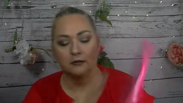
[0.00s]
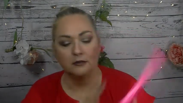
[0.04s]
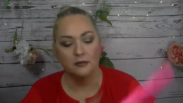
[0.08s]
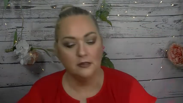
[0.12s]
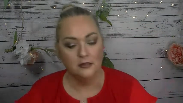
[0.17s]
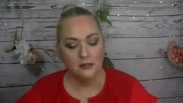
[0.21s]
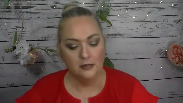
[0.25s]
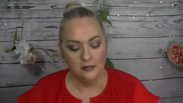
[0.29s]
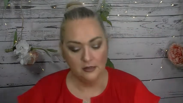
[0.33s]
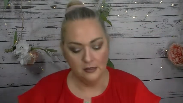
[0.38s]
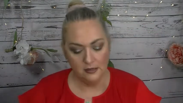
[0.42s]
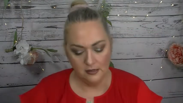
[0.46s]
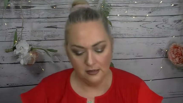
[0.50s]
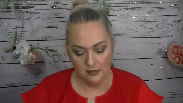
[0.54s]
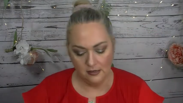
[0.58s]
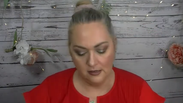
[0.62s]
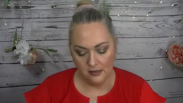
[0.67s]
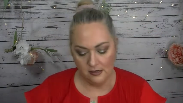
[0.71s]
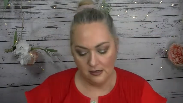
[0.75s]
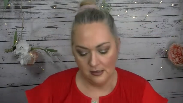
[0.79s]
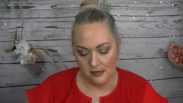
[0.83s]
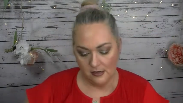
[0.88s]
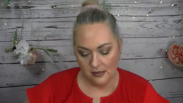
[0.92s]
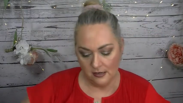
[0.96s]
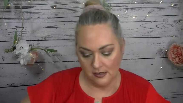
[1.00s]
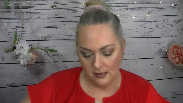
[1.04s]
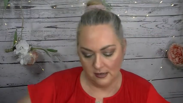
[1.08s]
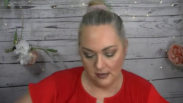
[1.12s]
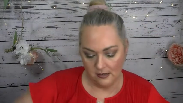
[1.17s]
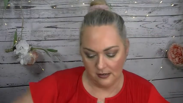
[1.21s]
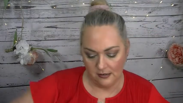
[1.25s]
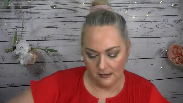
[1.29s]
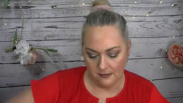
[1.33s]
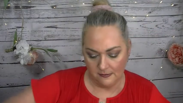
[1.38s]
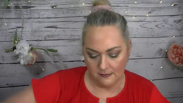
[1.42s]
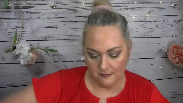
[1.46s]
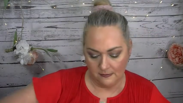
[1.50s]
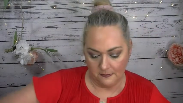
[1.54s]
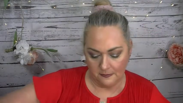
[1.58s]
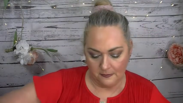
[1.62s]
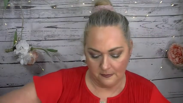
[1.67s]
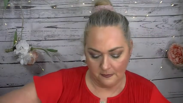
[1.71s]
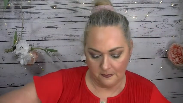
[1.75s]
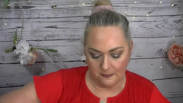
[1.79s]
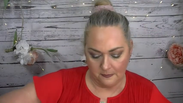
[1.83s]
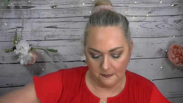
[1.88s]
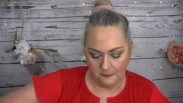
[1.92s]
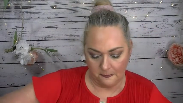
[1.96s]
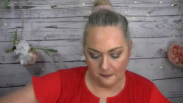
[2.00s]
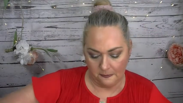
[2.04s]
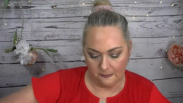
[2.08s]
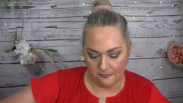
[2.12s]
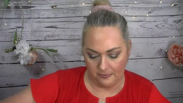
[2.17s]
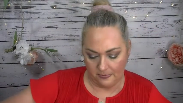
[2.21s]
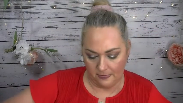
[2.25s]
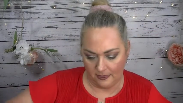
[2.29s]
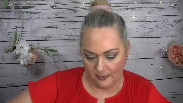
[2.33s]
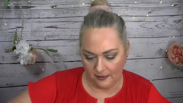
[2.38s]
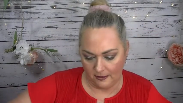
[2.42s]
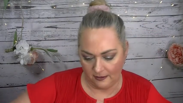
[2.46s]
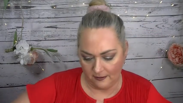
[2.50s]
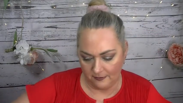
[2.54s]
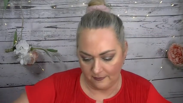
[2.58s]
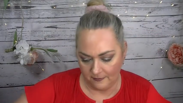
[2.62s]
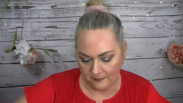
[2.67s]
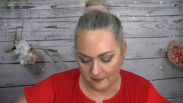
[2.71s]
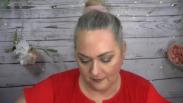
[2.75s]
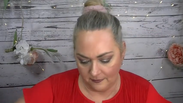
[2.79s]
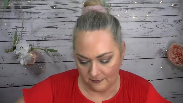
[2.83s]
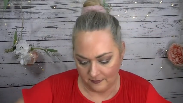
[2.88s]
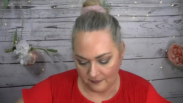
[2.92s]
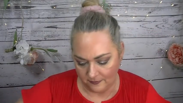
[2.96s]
Nobody speaks.